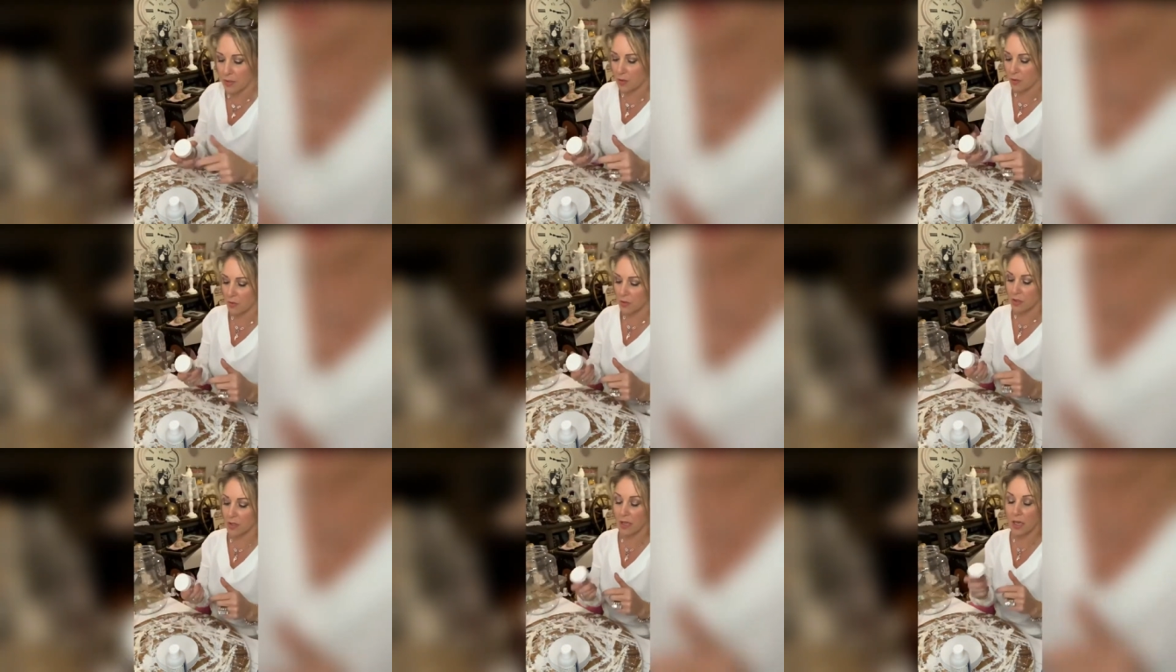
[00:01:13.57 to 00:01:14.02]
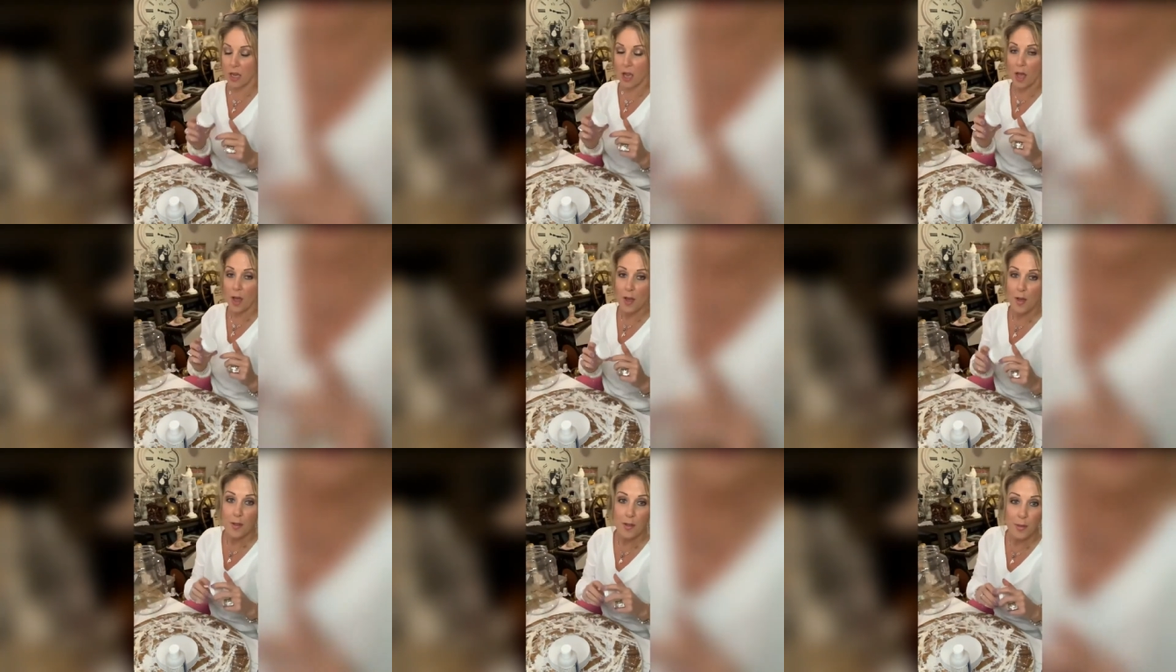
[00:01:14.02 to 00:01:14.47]
It's
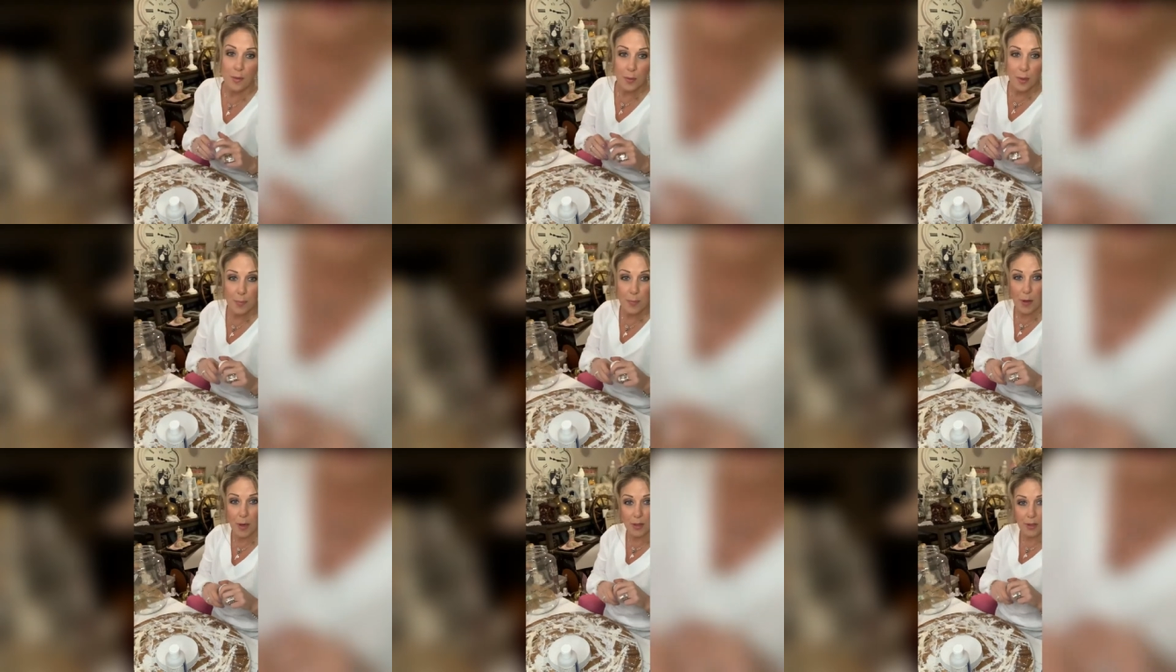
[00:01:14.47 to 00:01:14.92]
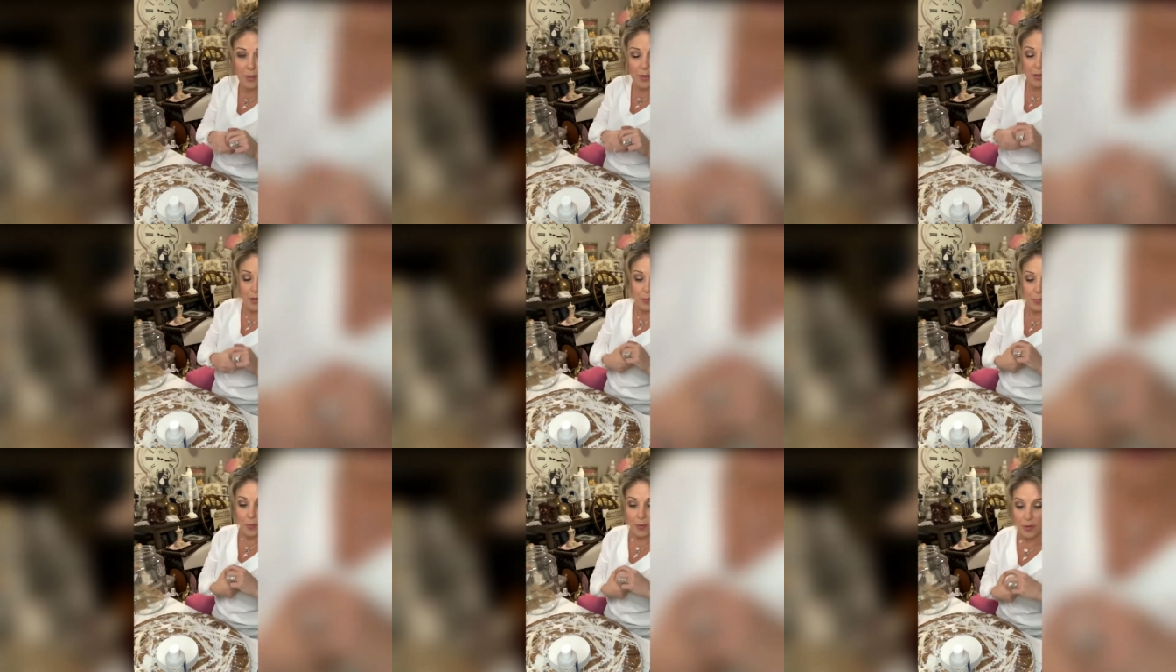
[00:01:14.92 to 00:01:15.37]
usually three
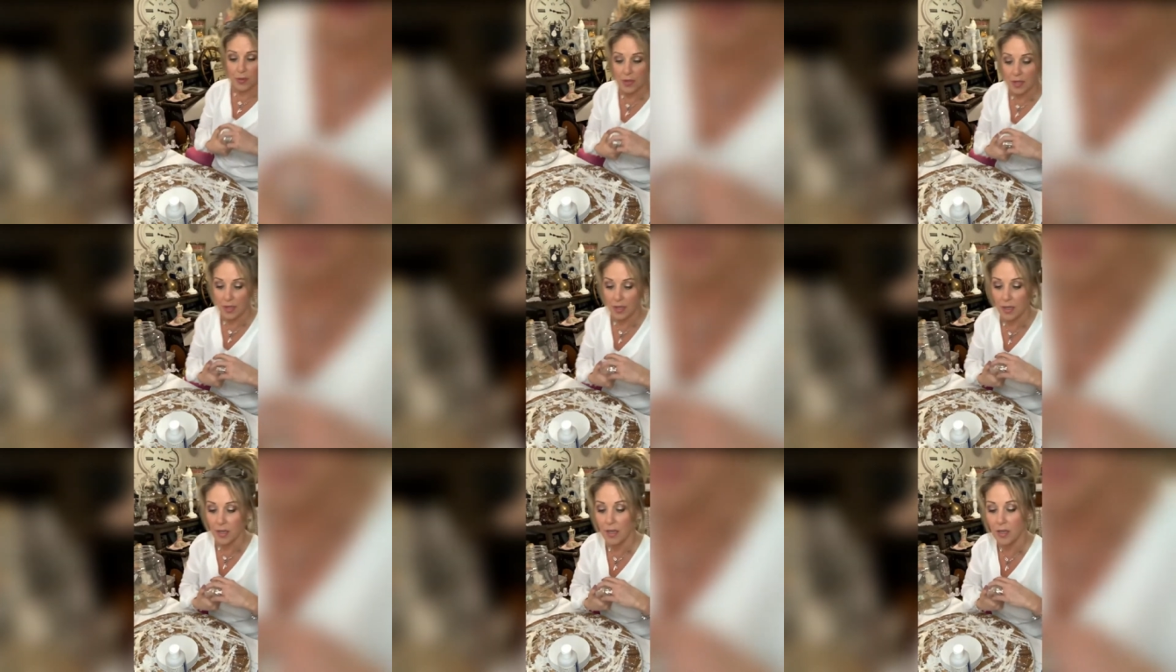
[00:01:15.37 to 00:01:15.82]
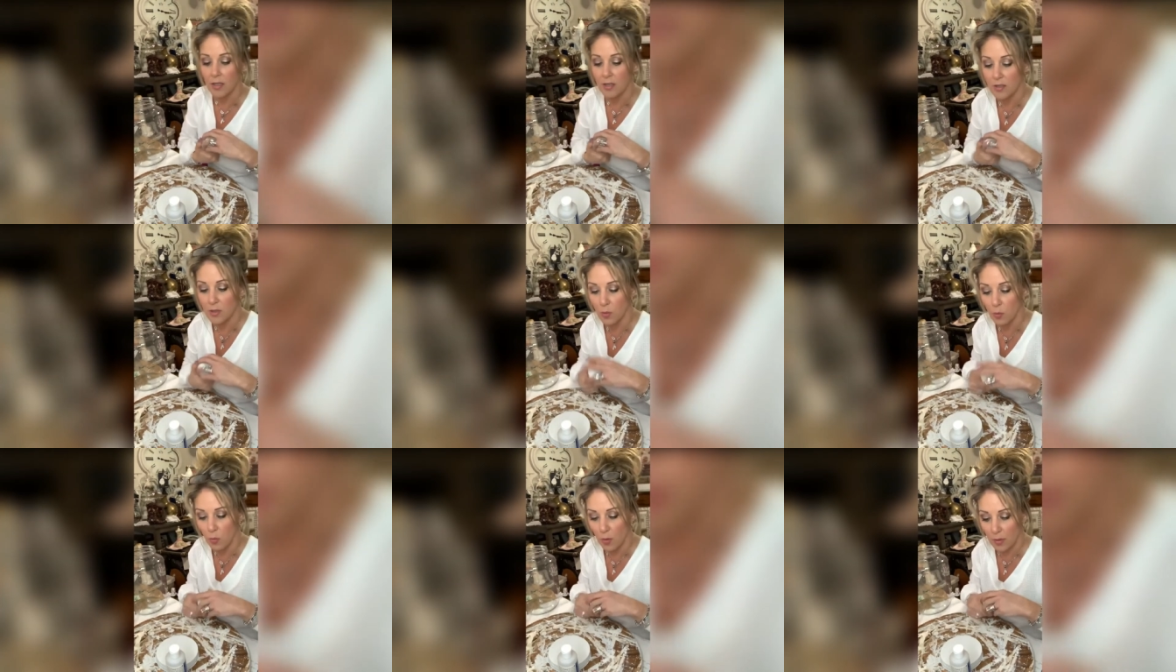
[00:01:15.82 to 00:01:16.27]
parts triple thick
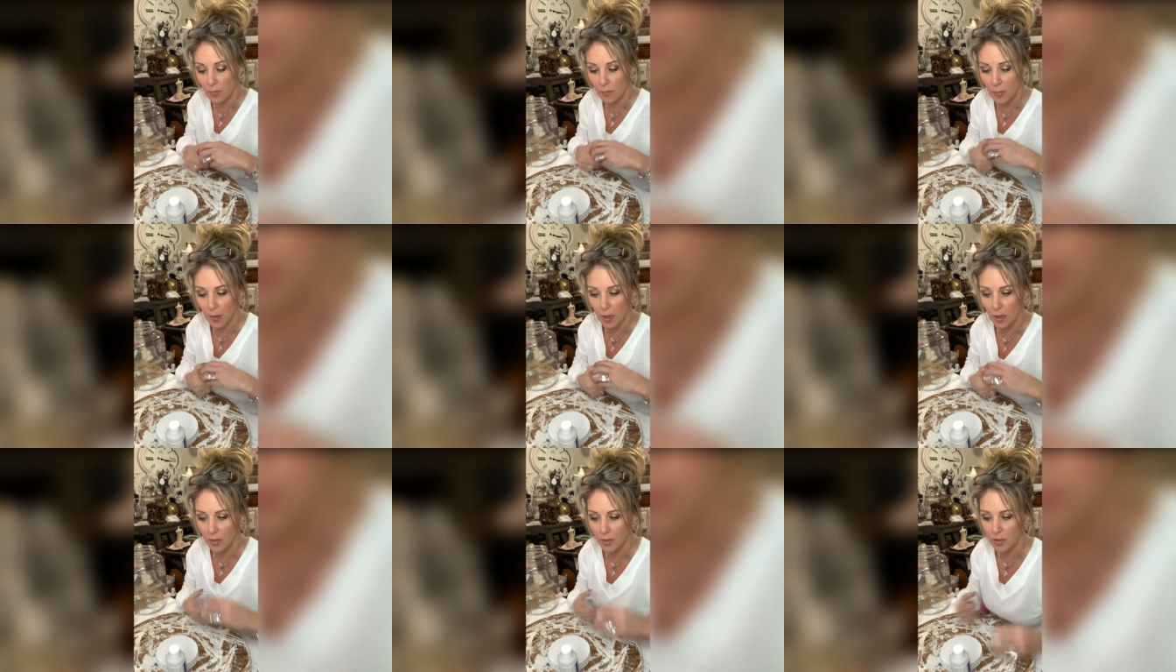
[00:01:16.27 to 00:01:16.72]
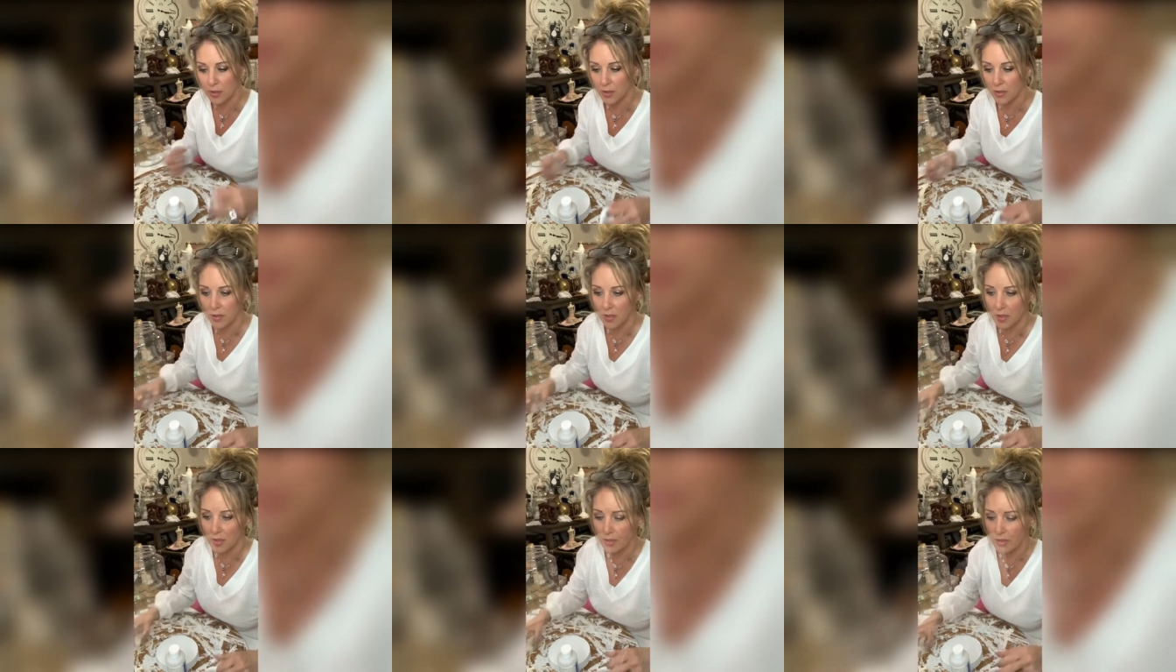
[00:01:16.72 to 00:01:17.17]
to one part
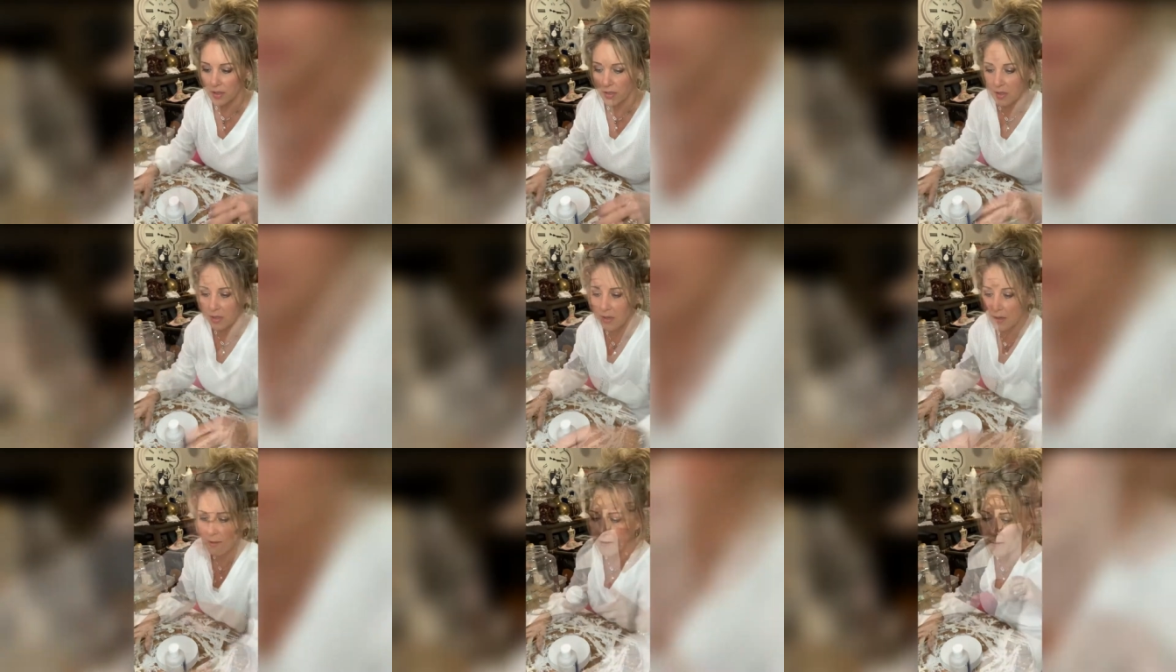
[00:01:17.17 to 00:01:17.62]
Duraclear.